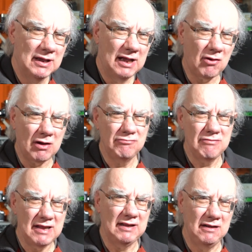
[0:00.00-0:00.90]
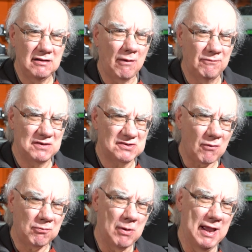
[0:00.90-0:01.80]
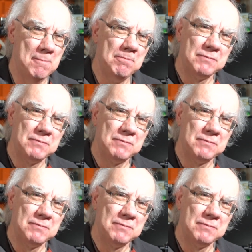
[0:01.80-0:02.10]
And I really love the software.